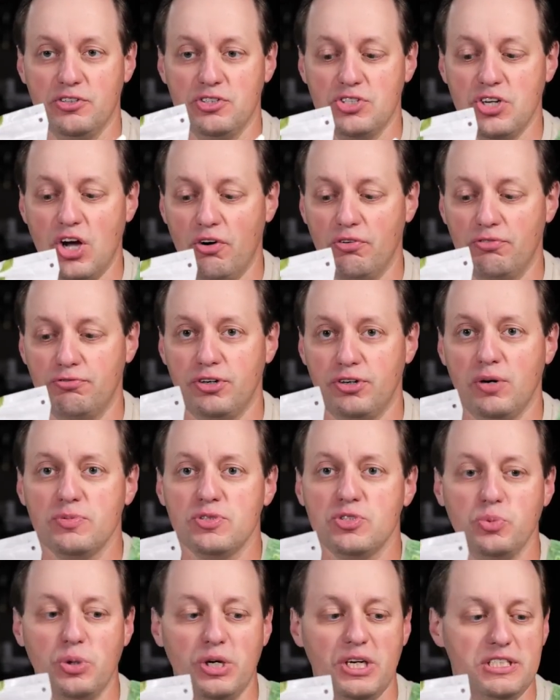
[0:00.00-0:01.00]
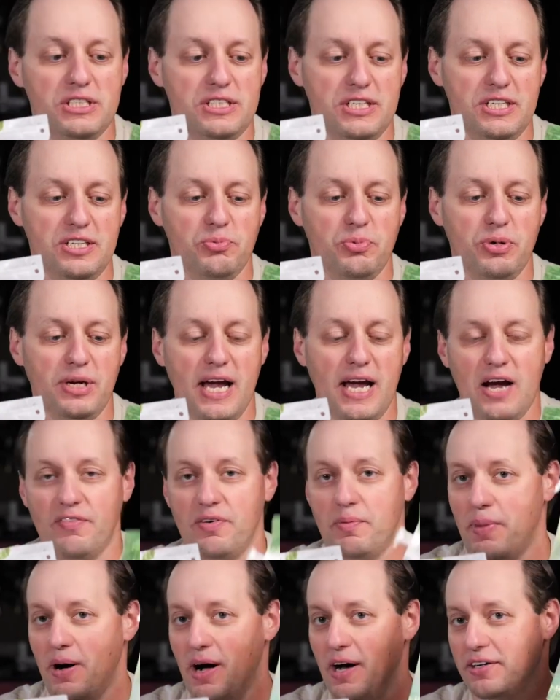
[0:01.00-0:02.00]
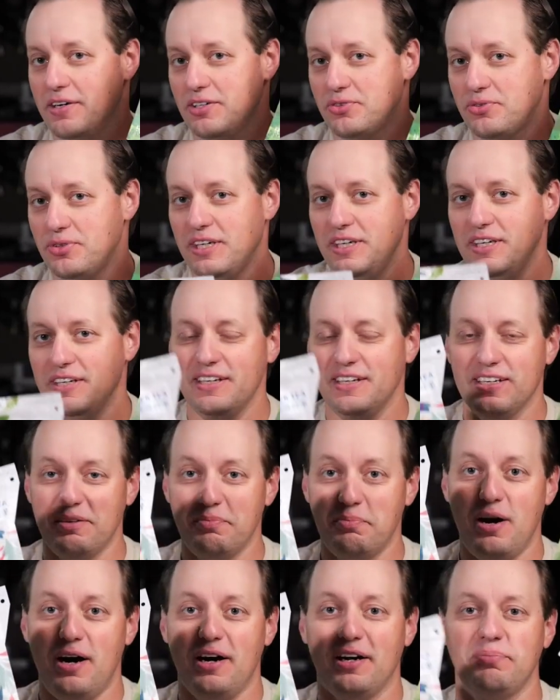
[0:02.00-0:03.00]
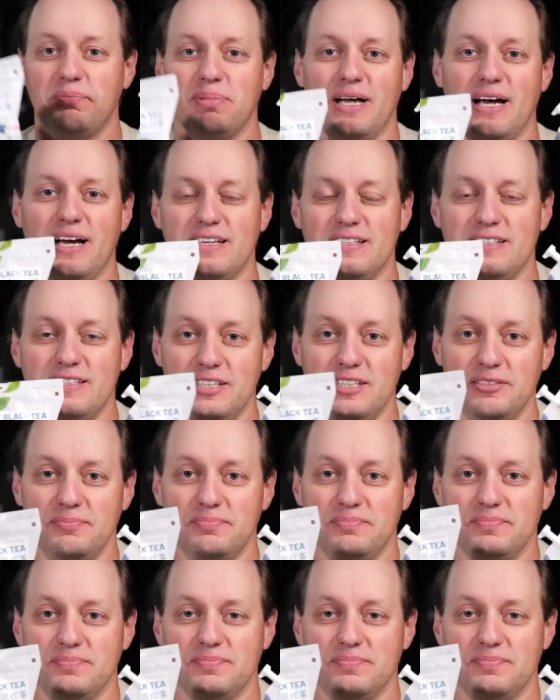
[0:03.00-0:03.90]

So from ZWYK Tea, we have a pot of green and a pot of black tea.